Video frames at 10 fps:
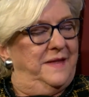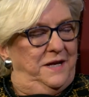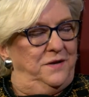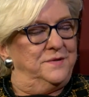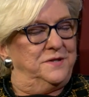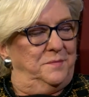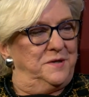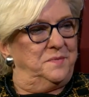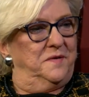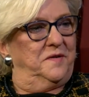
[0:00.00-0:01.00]
Thank you so
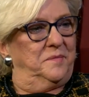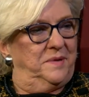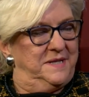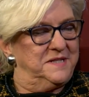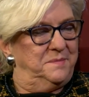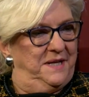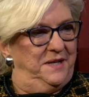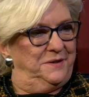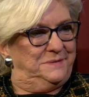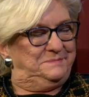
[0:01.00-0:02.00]
much, Pavol. Pleased to
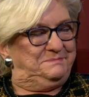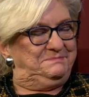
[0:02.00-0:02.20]
be here.